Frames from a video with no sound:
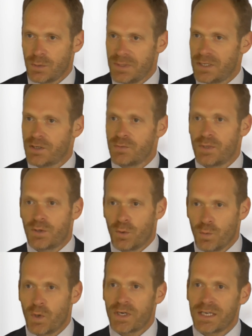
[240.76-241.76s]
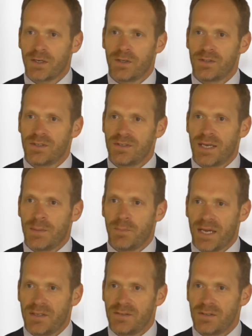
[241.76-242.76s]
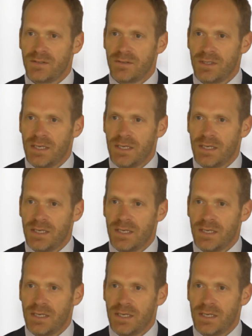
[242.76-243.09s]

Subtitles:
because we're all working on the same basis,